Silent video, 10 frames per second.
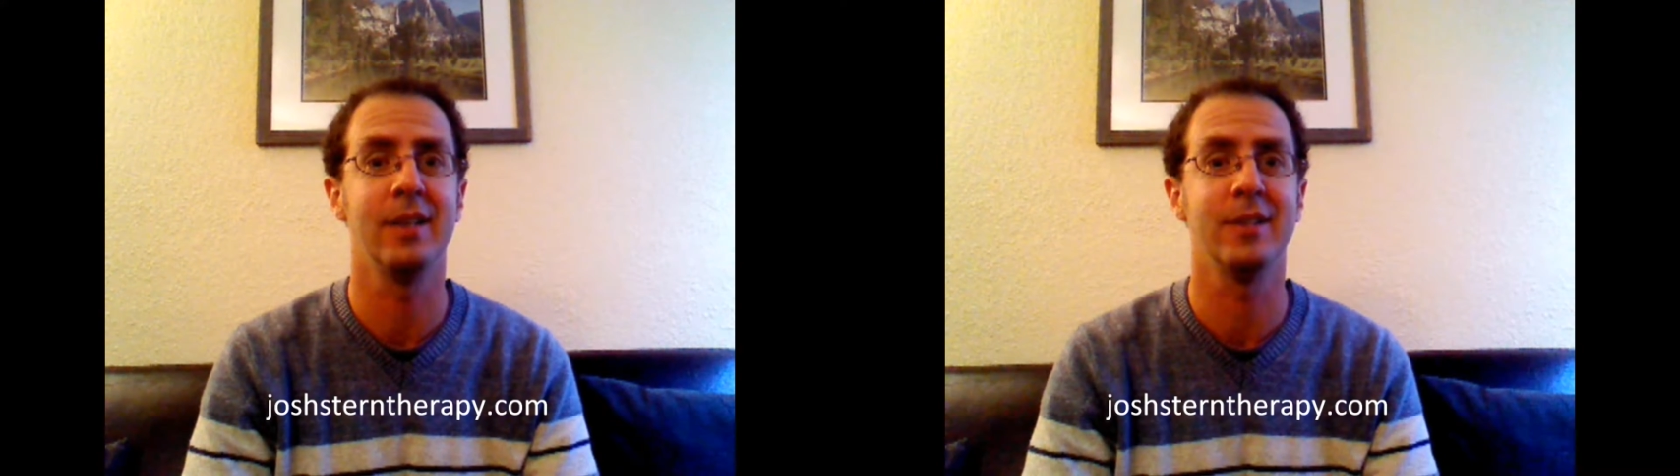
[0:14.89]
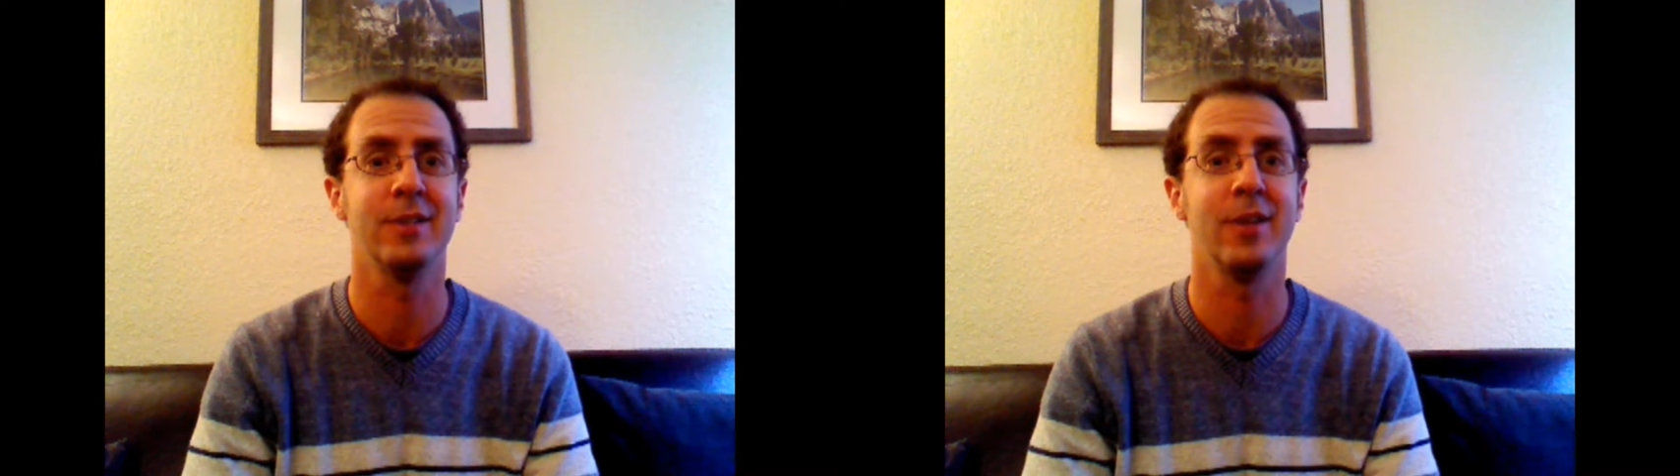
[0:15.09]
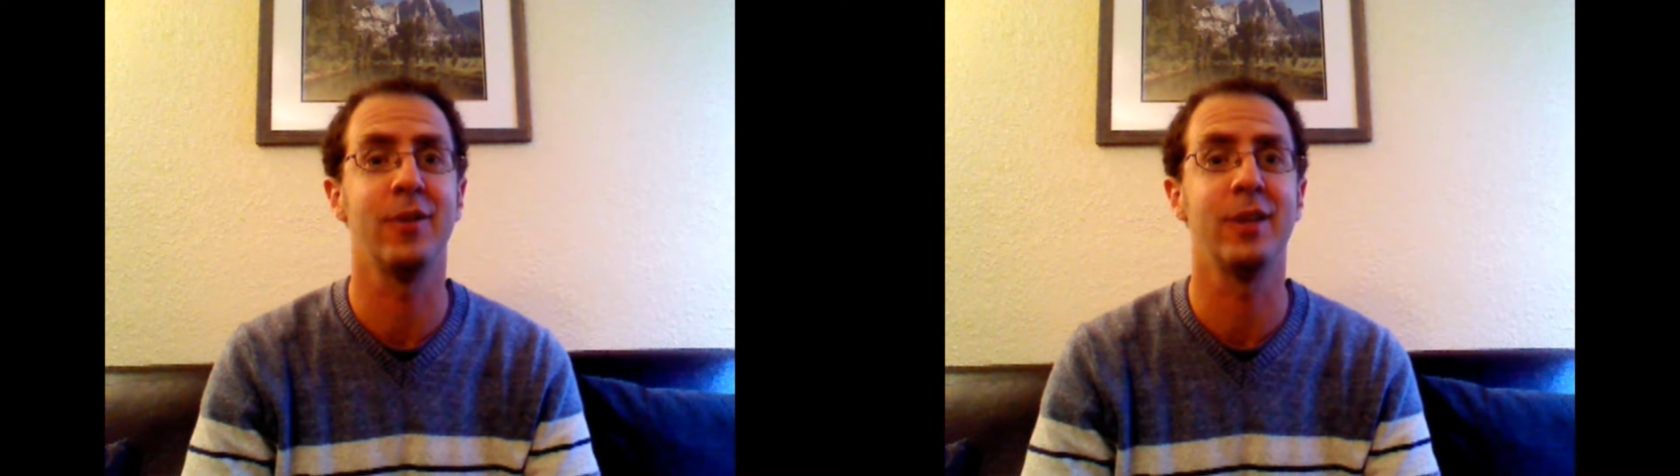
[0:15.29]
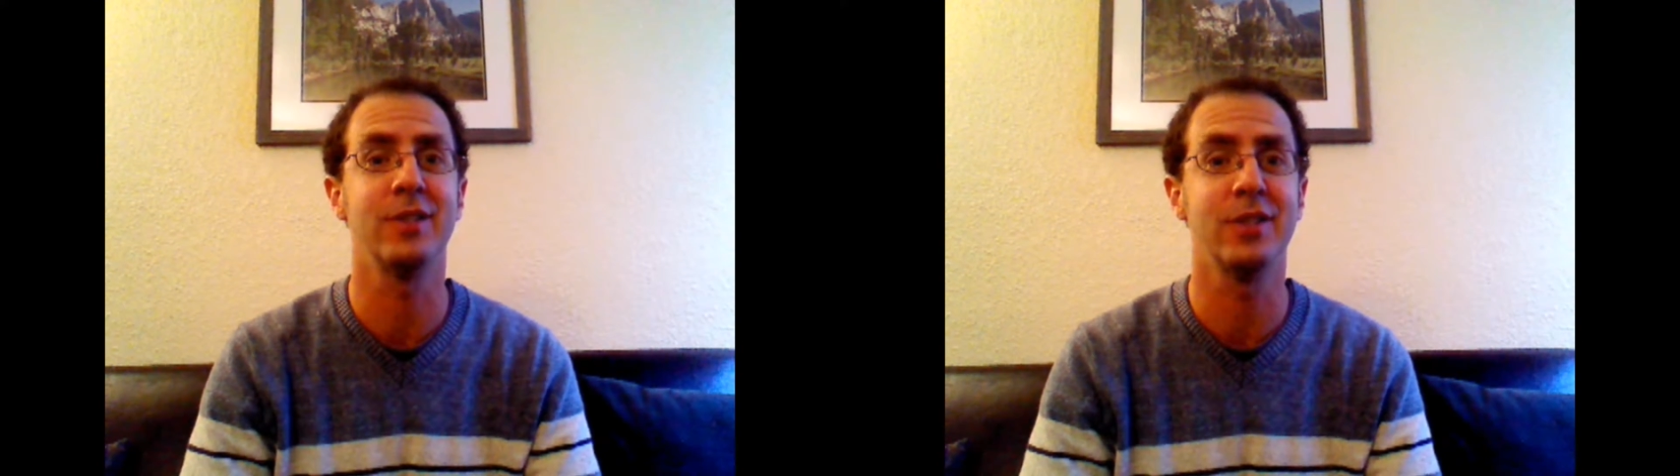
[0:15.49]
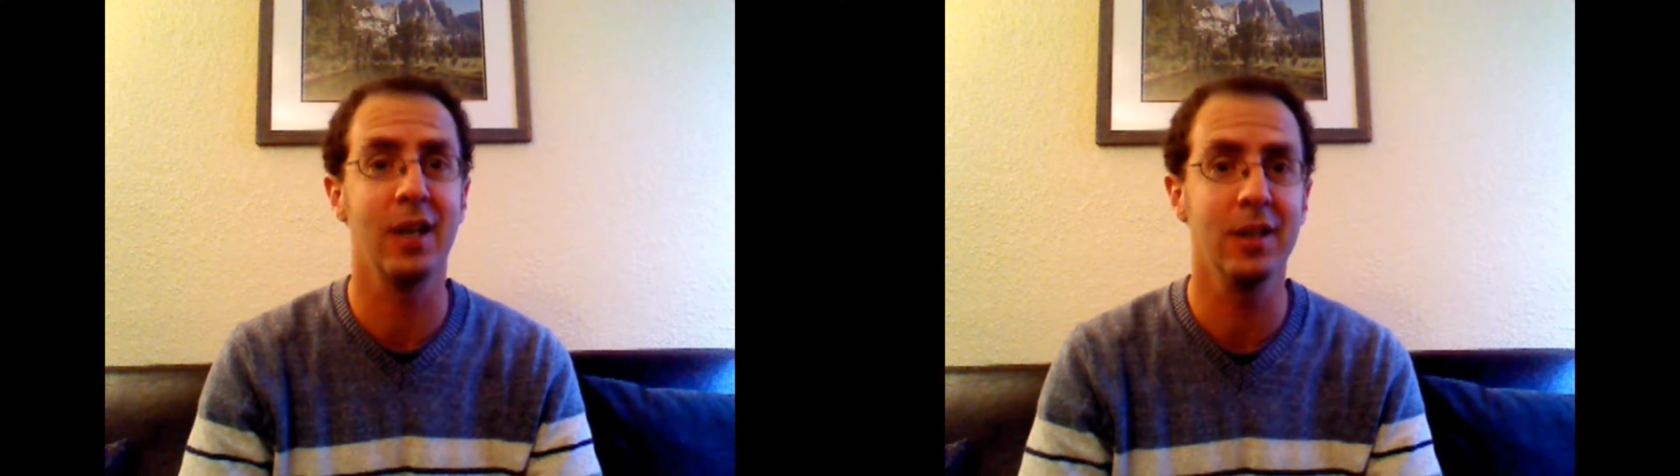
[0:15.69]
suffering
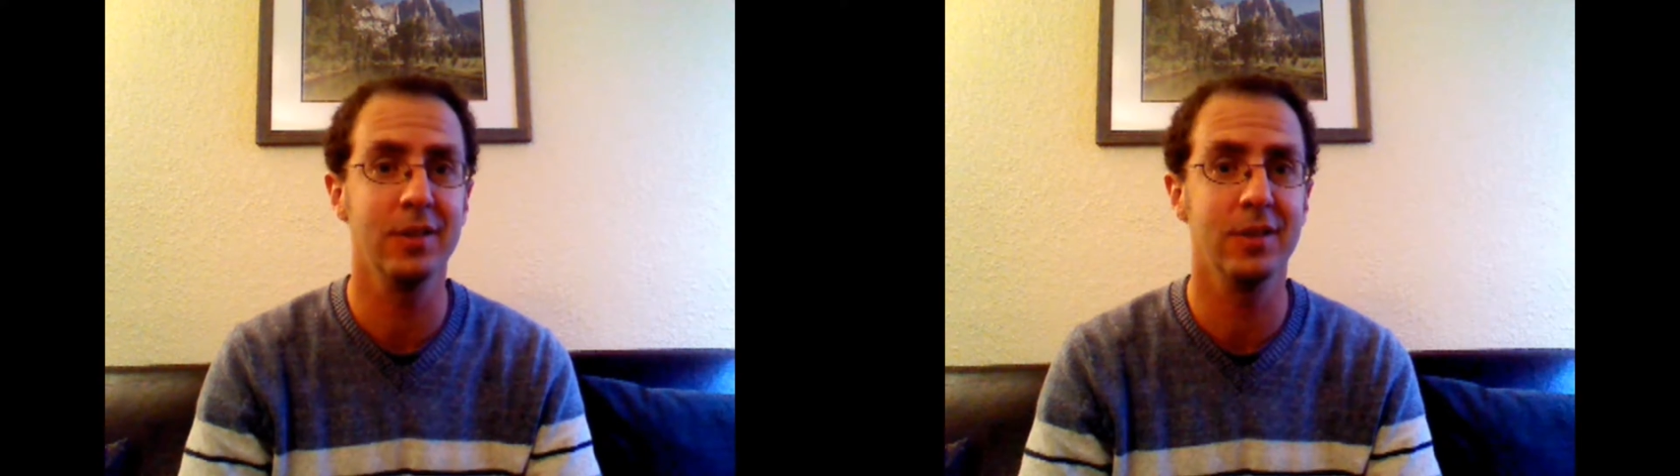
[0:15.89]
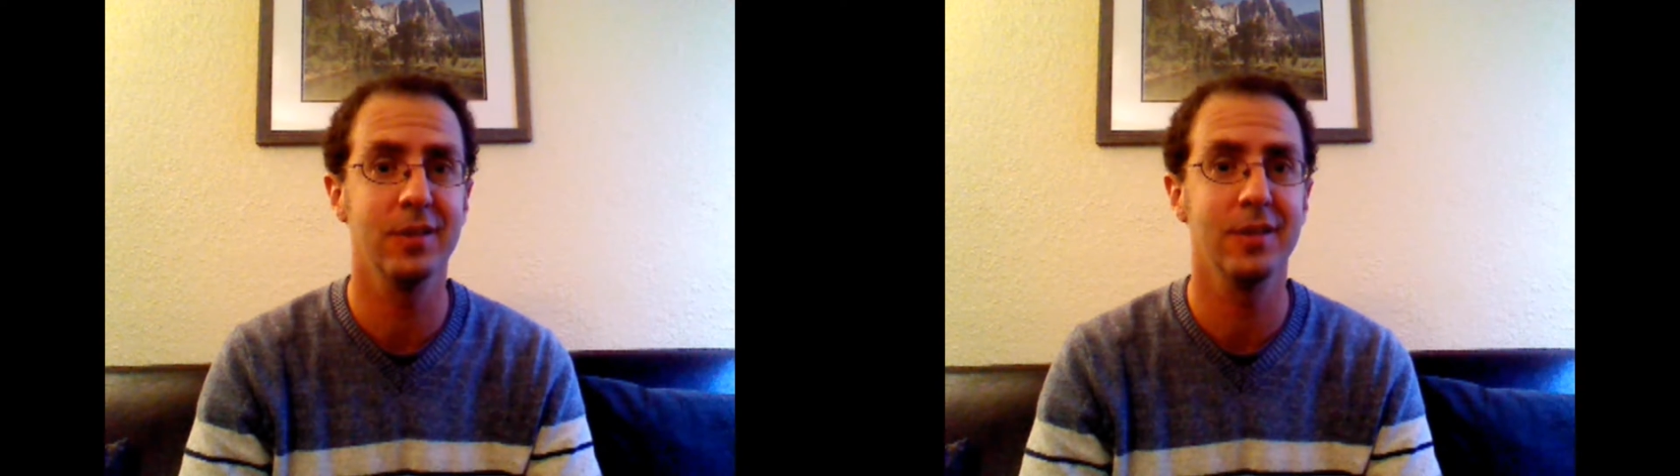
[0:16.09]
sucks.